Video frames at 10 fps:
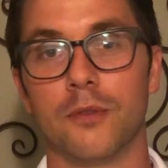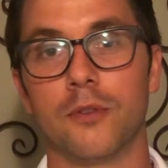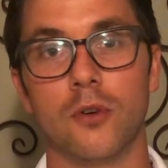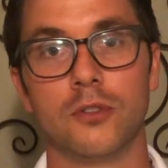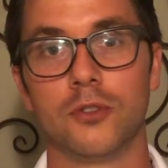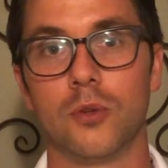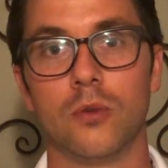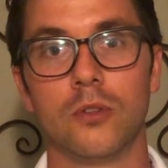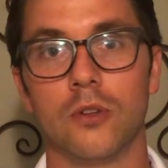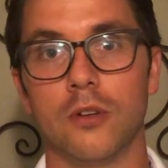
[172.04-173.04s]
frozen
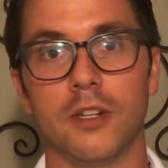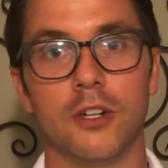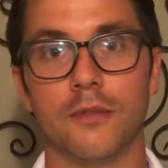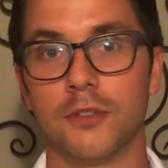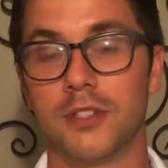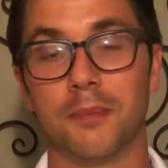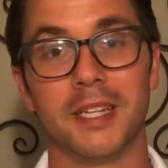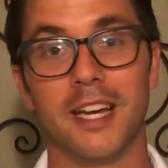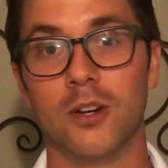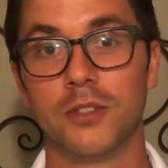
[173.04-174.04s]
shoulder or they're in for
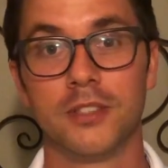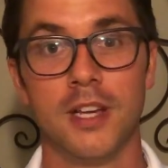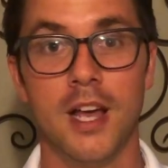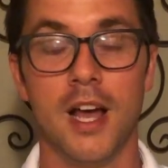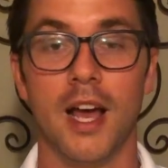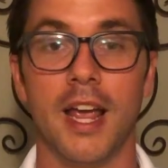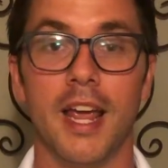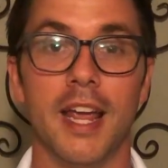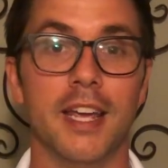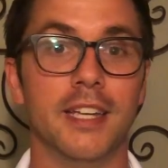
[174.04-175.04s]
something else,
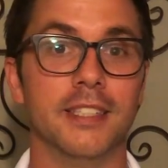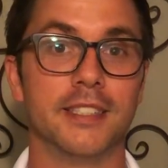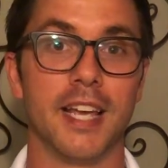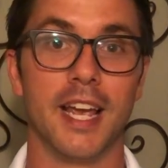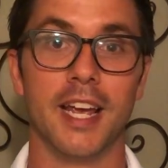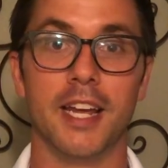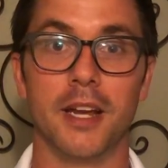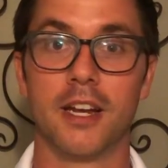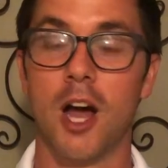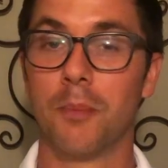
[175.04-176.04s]
is
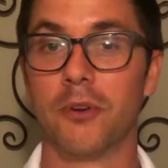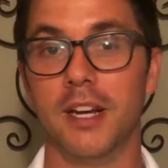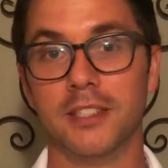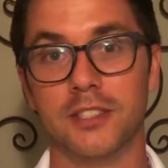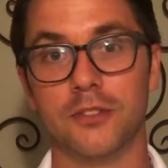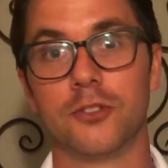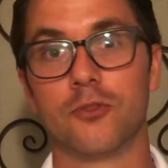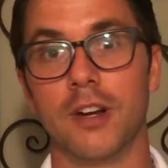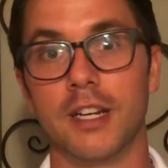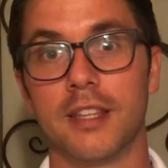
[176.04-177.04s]
a comprehensive
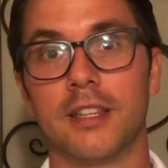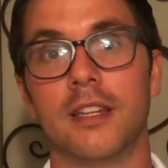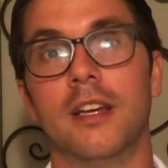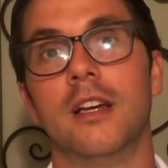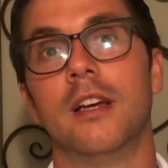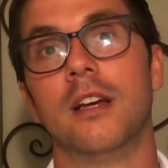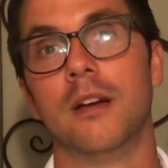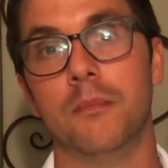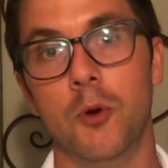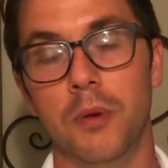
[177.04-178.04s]
strength,
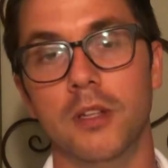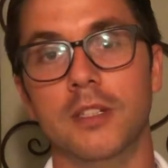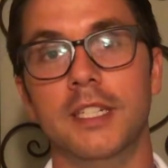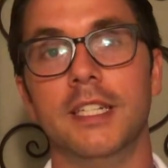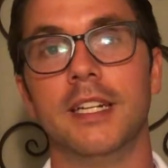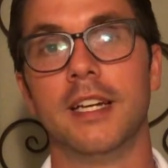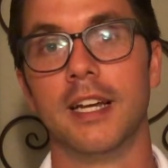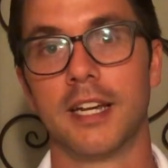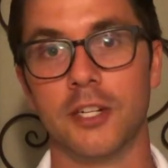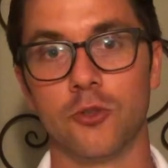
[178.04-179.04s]
mobility,
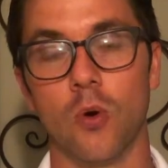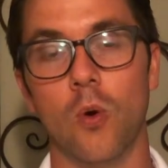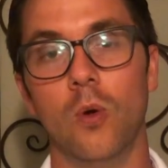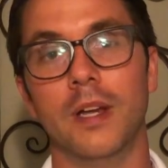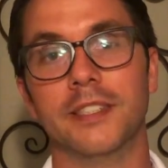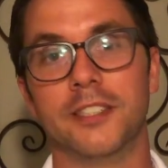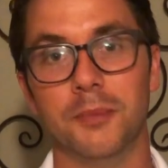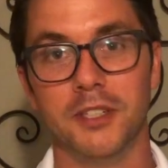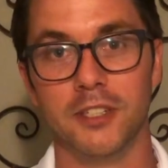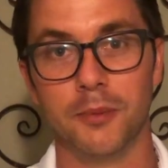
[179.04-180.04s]
control, and
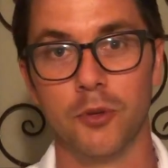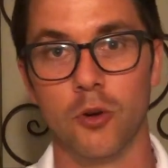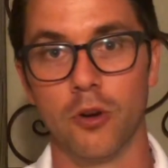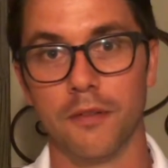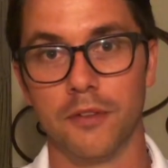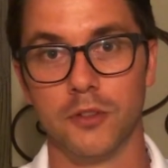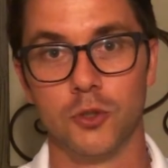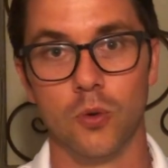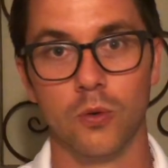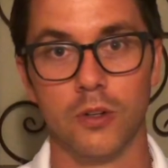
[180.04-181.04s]
stability program for the
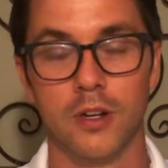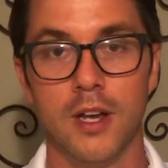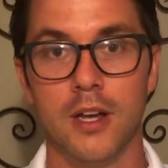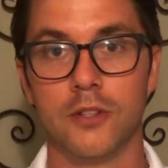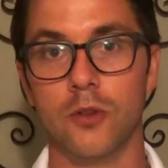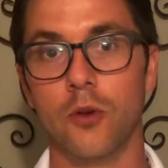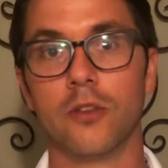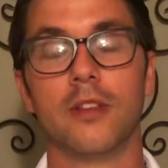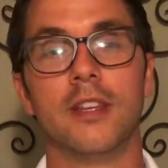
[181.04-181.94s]
shoulder. So those are the